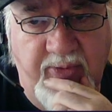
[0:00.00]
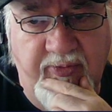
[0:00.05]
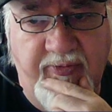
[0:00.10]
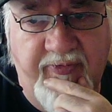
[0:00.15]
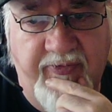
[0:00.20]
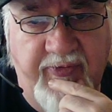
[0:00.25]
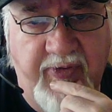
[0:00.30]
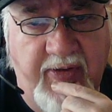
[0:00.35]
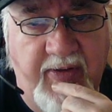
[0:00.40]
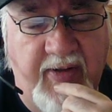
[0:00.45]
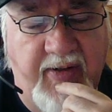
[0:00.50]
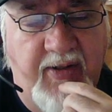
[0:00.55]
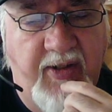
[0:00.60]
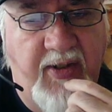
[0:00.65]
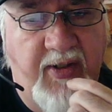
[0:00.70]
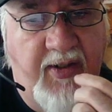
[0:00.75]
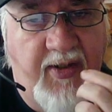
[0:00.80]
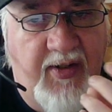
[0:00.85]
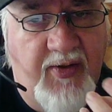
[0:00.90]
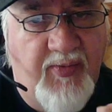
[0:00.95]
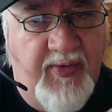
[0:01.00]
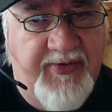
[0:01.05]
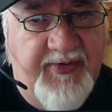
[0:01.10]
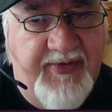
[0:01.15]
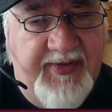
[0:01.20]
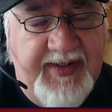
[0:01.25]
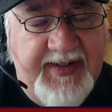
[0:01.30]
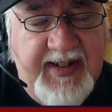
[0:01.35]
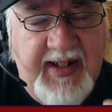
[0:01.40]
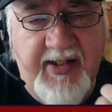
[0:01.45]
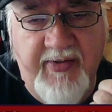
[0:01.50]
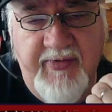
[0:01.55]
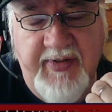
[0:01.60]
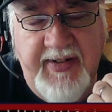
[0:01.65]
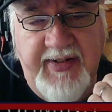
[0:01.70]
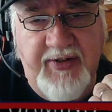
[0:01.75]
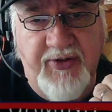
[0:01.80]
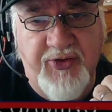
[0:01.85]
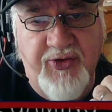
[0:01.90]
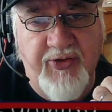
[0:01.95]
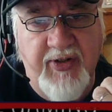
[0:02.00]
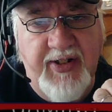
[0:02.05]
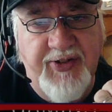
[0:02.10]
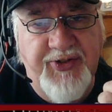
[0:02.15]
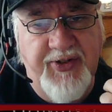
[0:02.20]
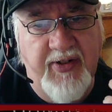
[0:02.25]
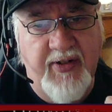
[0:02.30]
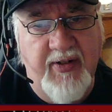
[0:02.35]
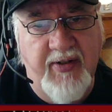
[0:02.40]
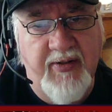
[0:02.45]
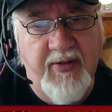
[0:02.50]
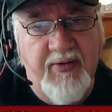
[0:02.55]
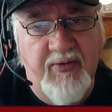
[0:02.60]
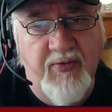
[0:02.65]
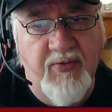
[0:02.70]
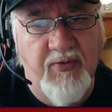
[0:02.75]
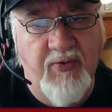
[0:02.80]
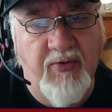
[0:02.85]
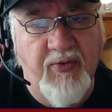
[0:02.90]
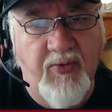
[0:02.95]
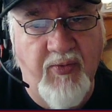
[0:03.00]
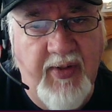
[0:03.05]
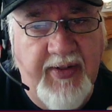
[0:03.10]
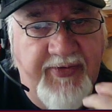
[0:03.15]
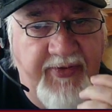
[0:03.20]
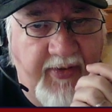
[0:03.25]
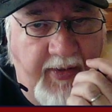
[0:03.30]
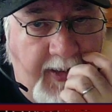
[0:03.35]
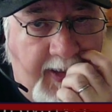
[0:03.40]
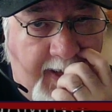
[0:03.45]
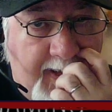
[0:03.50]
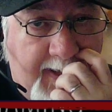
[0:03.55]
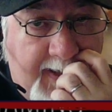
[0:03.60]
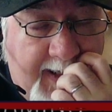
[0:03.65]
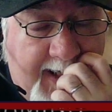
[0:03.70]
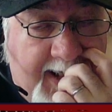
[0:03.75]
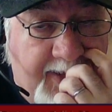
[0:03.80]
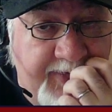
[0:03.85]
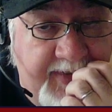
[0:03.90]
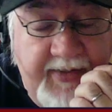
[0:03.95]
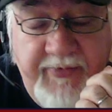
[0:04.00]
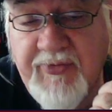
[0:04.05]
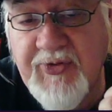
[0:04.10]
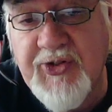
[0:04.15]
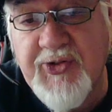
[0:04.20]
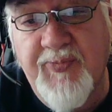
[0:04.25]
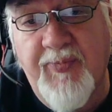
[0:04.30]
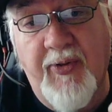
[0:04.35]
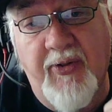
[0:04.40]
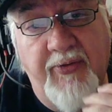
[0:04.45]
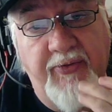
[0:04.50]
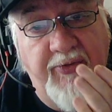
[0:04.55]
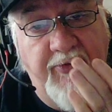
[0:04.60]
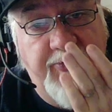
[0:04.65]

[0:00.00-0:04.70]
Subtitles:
for whether they're carrying treasure or how they respond